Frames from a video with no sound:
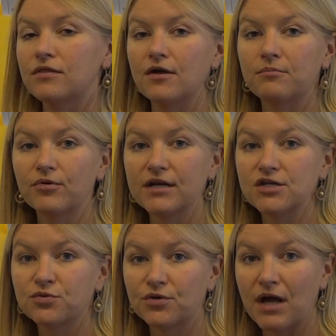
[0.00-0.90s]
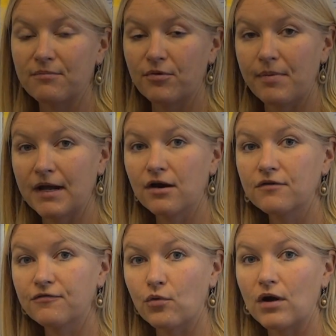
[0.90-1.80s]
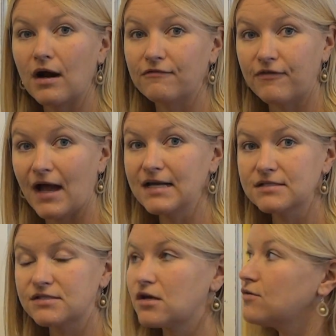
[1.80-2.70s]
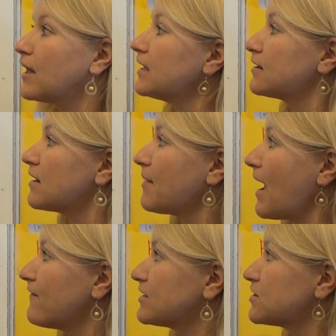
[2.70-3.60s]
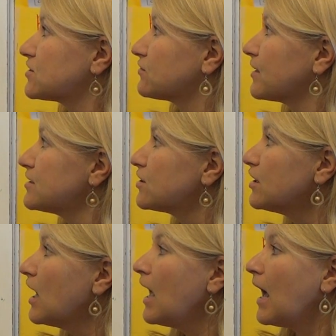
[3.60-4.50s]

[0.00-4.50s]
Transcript: The British were not prepared for a fight, so they ended up having to surrender,